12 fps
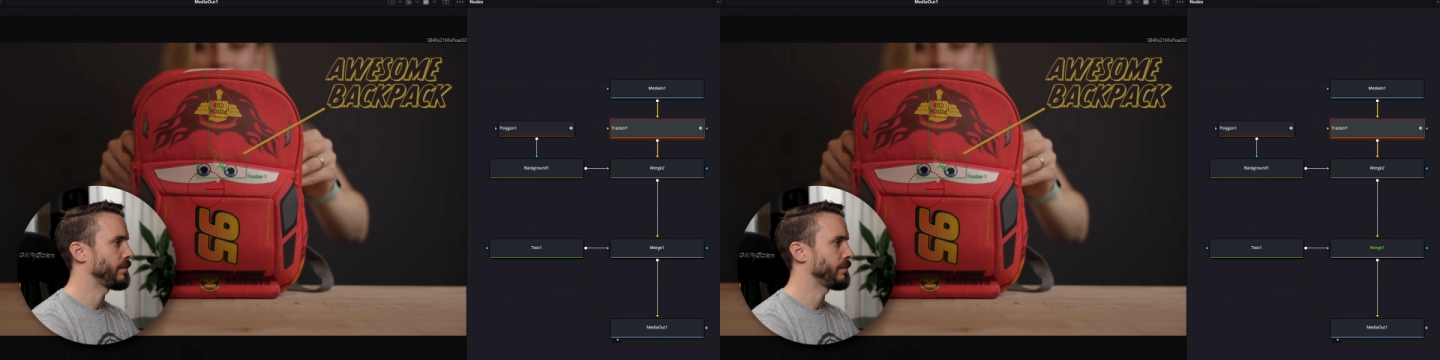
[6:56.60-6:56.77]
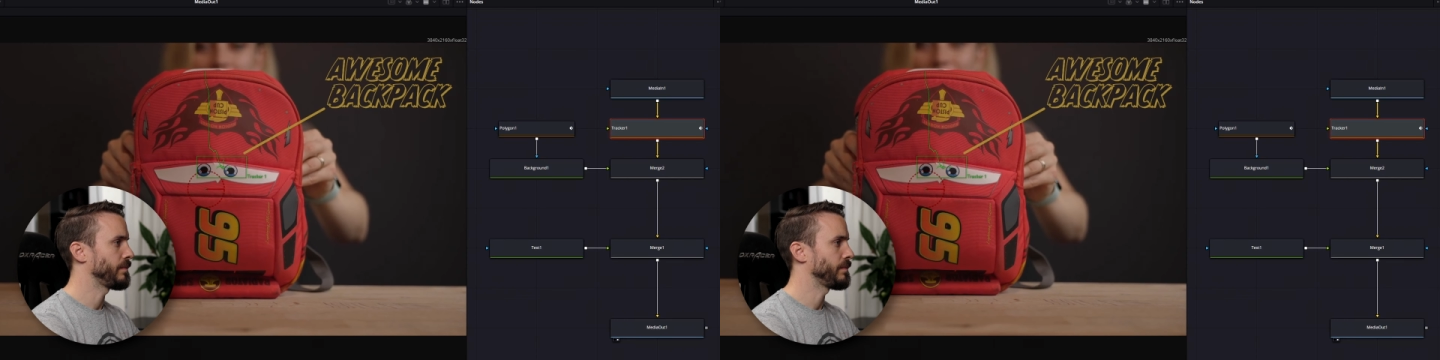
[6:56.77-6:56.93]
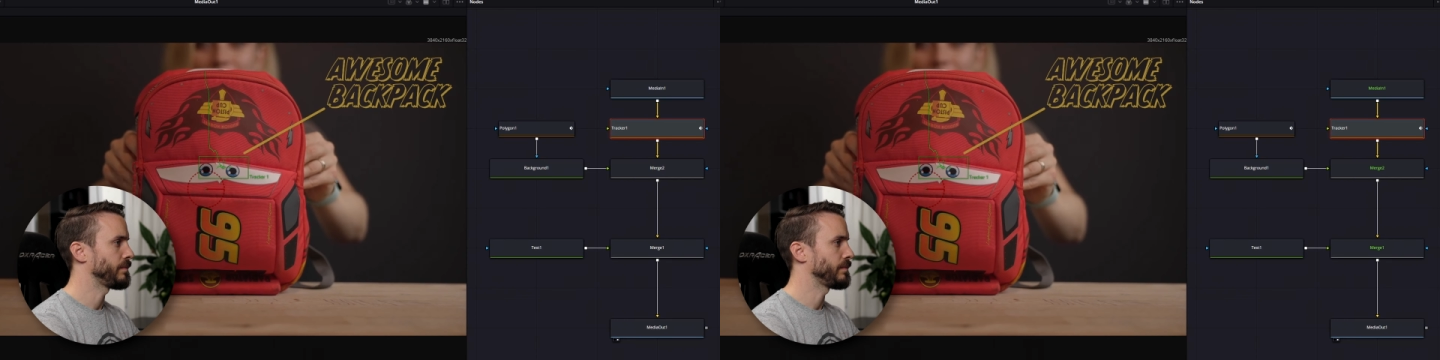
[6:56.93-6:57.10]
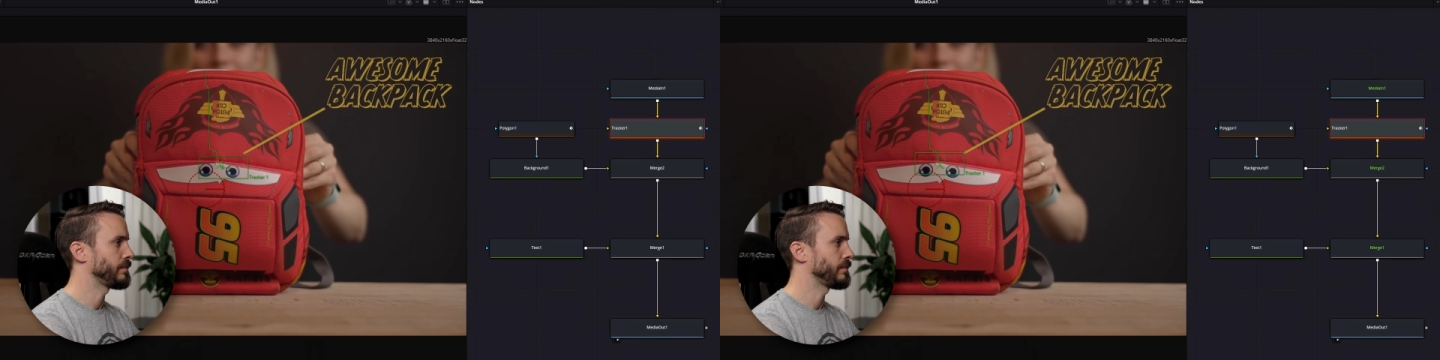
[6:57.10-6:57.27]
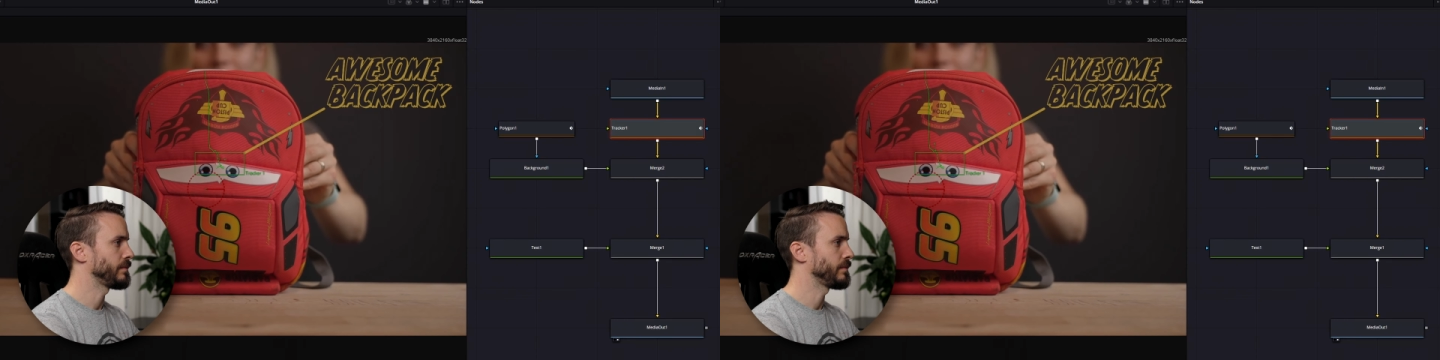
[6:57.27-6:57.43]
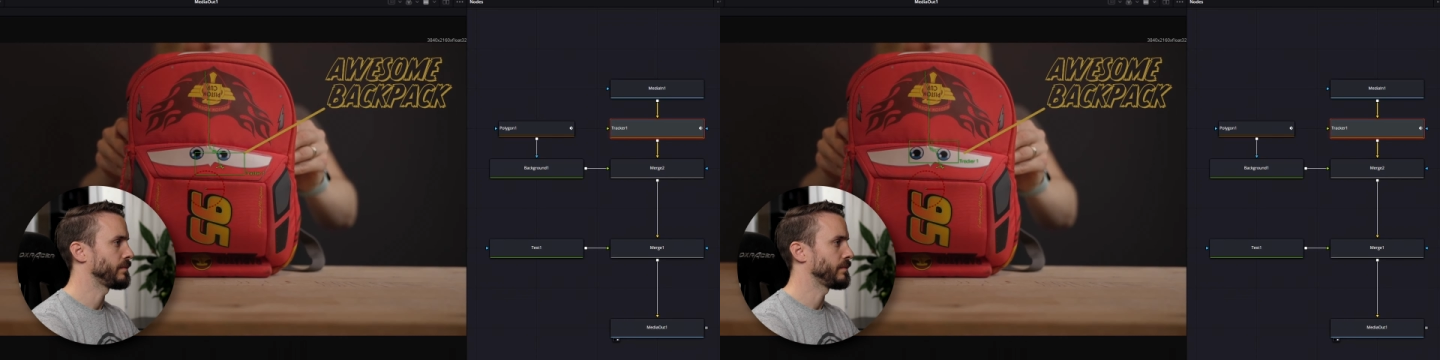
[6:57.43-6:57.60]

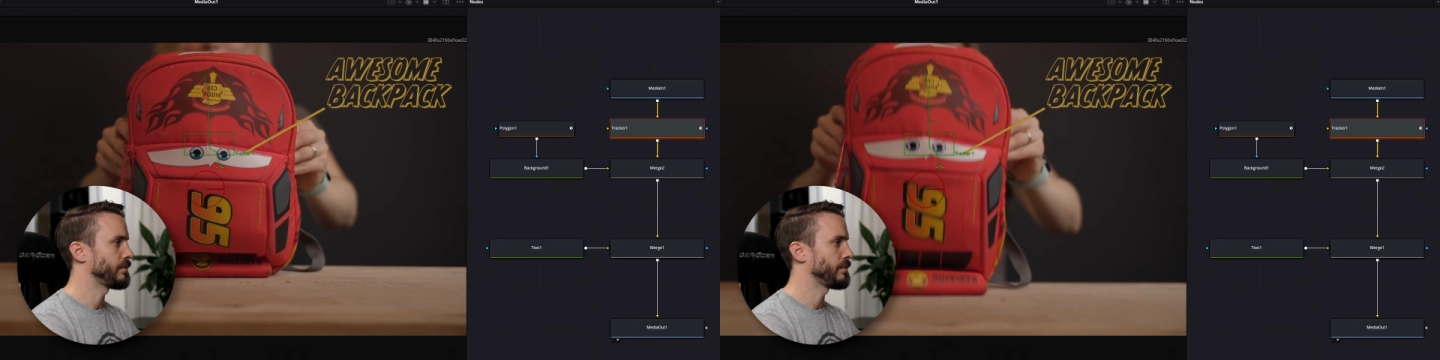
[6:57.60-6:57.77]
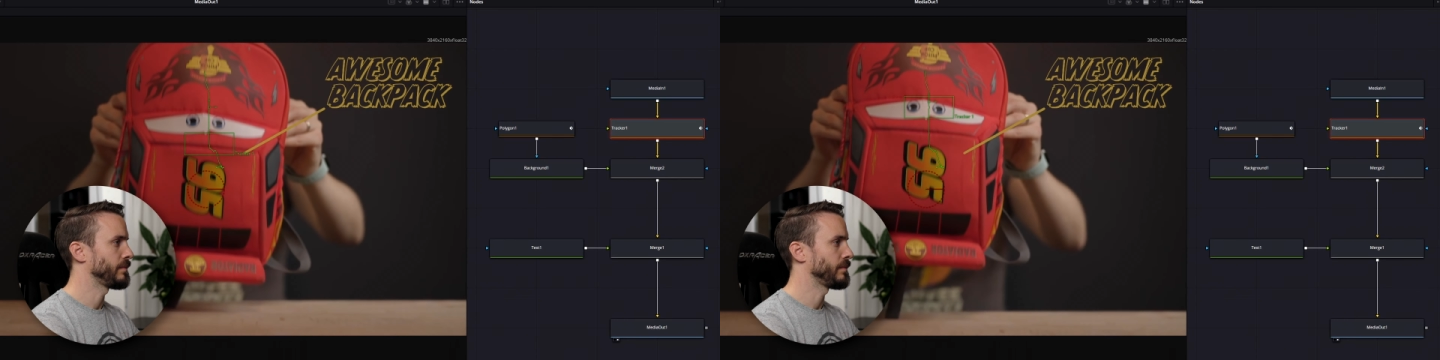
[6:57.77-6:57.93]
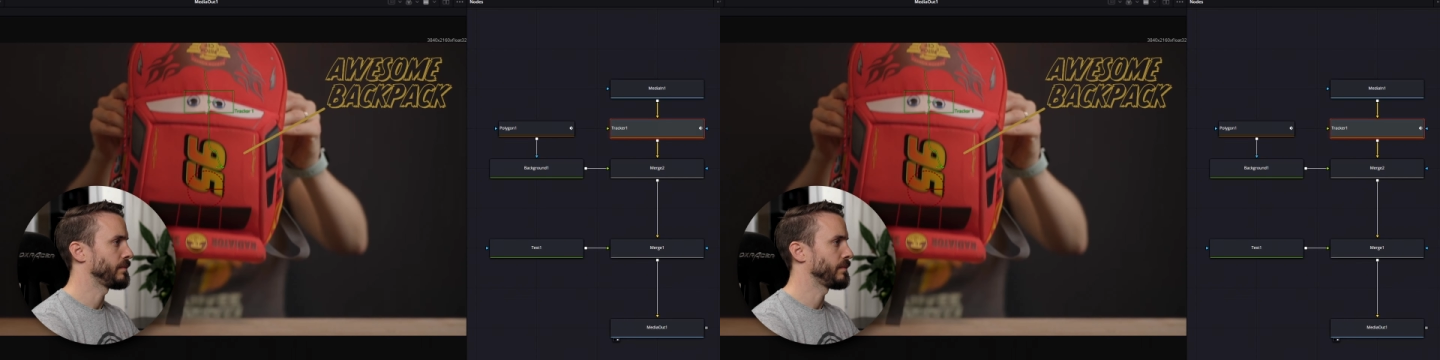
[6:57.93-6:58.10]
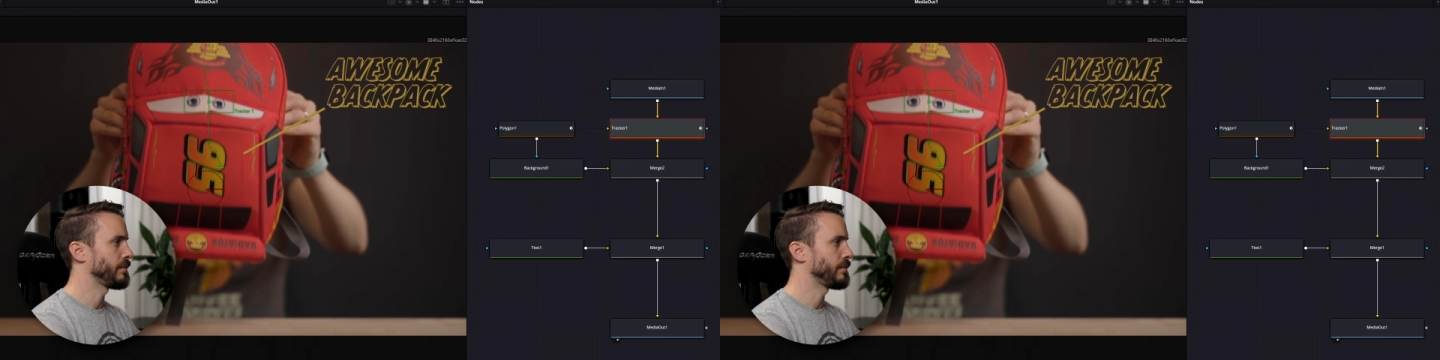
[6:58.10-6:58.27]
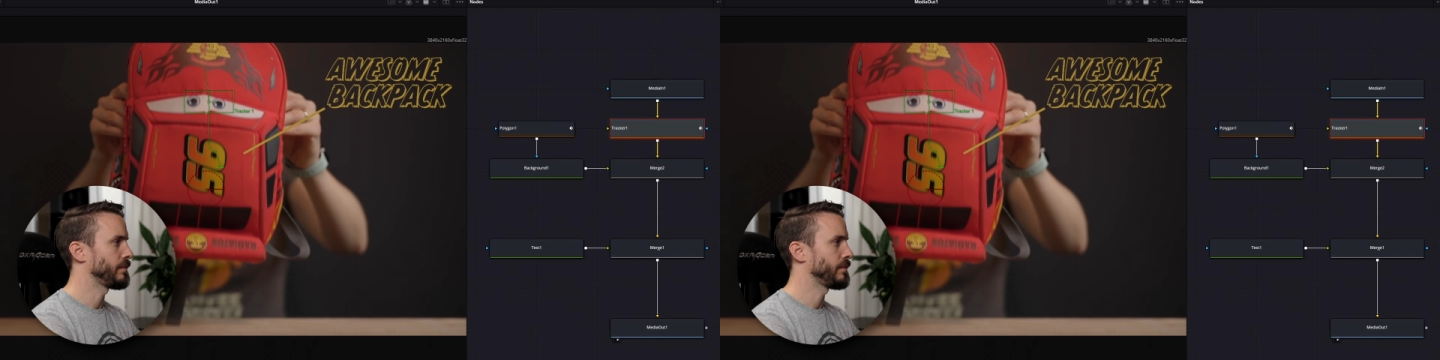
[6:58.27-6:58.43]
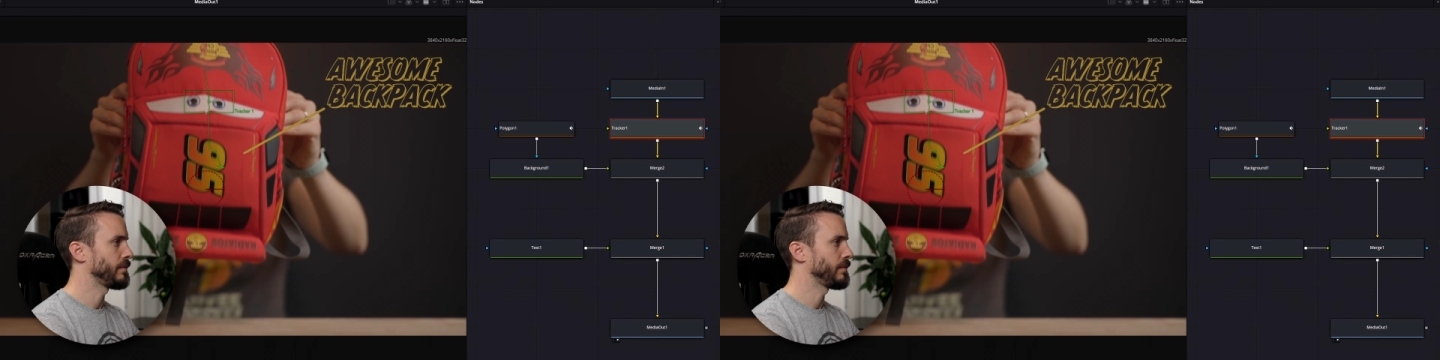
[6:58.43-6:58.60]
Nobody speaks.